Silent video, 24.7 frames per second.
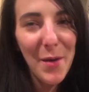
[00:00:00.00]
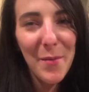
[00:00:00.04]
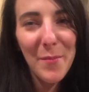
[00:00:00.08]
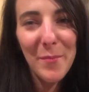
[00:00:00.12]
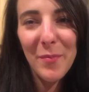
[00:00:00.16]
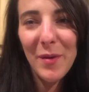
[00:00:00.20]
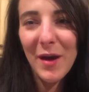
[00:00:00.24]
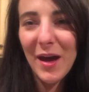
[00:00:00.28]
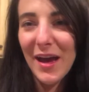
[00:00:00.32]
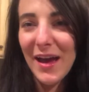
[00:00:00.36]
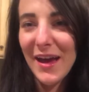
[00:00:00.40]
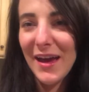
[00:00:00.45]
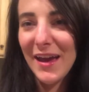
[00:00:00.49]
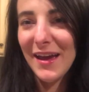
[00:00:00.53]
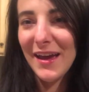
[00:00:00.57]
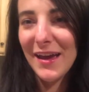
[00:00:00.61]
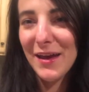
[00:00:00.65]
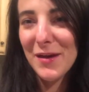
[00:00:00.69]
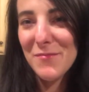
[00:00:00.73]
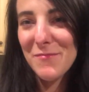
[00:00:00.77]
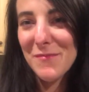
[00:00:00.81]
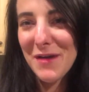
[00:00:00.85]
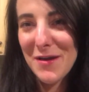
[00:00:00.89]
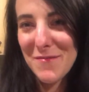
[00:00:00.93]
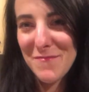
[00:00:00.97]

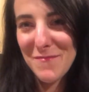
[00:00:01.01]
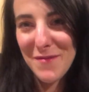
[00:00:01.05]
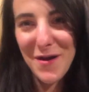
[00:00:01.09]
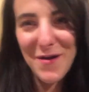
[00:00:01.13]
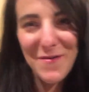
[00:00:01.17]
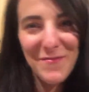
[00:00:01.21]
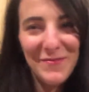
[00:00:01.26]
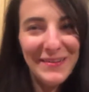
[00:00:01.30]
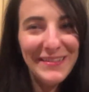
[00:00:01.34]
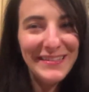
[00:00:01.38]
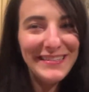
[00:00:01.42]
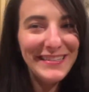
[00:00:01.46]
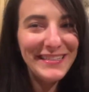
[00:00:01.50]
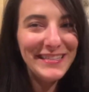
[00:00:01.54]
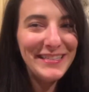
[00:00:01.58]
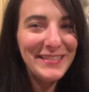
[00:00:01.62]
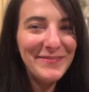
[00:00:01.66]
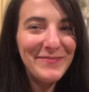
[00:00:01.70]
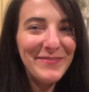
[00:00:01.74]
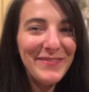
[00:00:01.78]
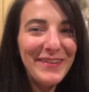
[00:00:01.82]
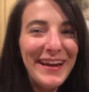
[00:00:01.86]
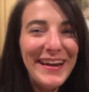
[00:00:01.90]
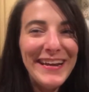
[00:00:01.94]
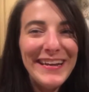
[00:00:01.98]
but my mom was
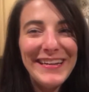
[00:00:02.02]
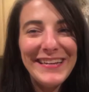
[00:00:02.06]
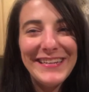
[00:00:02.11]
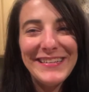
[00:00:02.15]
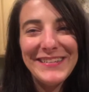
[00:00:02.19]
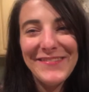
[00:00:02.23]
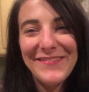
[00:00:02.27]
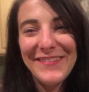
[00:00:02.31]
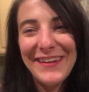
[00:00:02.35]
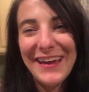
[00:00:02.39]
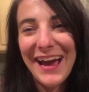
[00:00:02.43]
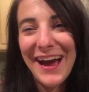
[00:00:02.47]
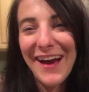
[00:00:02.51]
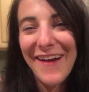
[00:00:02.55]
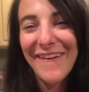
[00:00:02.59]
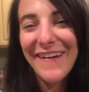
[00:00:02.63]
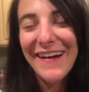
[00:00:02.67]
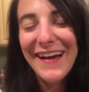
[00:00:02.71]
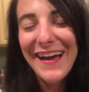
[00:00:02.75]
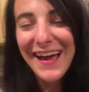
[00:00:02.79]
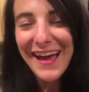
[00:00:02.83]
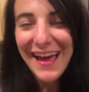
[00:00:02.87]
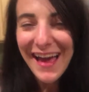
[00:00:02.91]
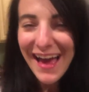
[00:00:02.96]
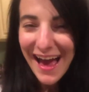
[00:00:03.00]
explaining to me how
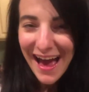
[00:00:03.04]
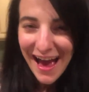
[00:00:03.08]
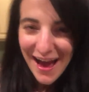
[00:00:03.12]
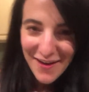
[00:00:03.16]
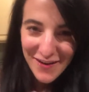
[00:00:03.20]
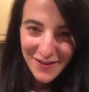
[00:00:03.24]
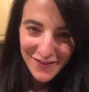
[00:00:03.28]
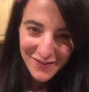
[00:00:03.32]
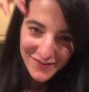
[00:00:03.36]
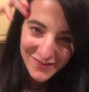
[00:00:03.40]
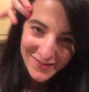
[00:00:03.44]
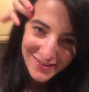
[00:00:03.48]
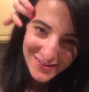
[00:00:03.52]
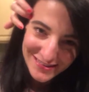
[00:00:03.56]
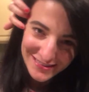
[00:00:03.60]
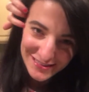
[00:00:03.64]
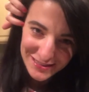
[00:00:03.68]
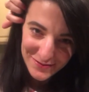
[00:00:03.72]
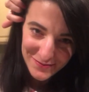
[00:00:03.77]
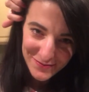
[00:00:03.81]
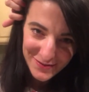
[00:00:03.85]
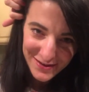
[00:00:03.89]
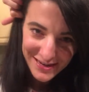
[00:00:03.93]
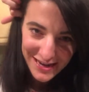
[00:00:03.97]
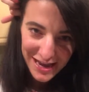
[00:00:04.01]
it feels
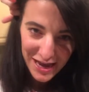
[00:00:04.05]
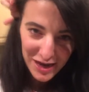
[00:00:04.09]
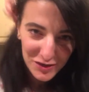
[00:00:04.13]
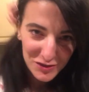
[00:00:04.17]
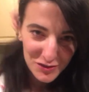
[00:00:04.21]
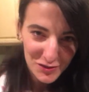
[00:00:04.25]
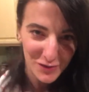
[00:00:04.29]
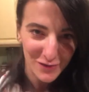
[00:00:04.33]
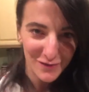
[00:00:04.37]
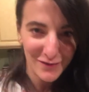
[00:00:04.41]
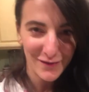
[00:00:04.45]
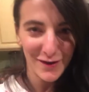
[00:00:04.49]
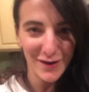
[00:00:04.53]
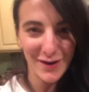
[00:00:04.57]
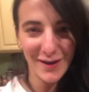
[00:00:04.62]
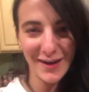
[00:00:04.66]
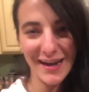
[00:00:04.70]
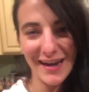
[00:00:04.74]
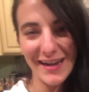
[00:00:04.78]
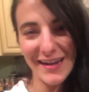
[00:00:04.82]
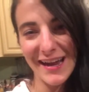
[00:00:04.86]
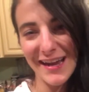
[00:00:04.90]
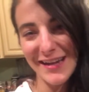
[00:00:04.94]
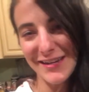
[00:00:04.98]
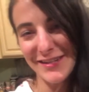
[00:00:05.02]
to be an extrovert,
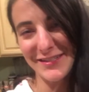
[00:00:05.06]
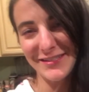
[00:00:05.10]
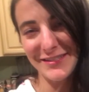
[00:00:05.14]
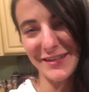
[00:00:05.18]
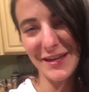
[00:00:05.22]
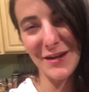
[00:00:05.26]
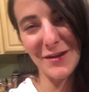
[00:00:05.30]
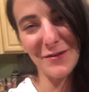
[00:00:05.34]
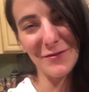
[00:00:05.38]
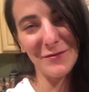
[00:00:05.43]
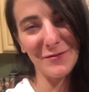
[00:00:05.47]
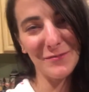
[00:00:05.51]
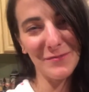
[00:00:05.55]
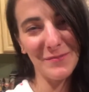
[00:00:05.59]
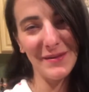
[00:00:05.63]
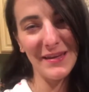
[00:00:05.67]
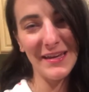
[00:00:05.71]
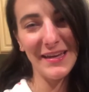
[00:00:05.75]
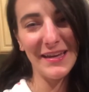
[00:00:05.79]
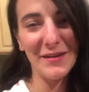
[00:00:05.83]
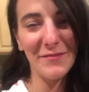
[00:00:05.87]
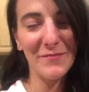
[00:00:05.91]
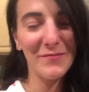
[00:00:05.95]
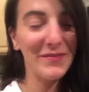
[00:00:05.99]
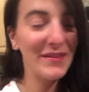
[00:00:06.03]
and I just thought it would
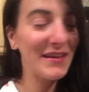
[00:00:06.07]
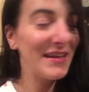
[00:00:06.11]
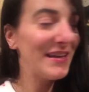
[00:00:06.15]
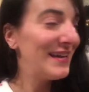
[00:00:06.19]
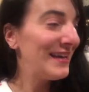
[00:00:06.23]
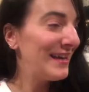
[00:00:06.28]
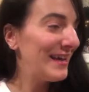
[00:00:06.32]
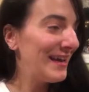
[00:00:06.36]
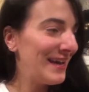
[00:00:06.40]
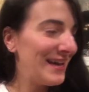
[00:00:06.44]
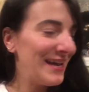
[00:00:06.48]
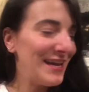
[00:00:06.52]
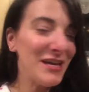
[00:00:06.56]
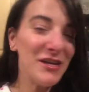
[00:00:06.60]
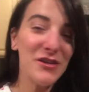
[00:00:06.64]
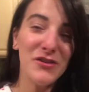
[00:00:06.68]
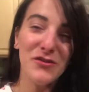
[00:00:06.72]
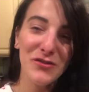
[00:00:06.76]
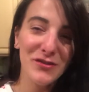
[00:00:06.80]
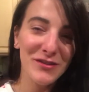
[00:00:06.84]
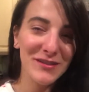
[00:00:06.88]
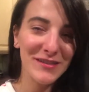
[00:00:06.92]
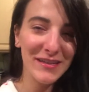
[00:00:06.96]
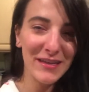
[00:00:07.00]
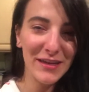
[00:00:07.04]
be
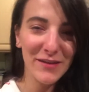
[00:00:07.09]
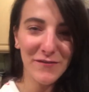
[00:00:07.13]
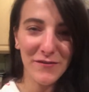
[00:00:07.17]
interesting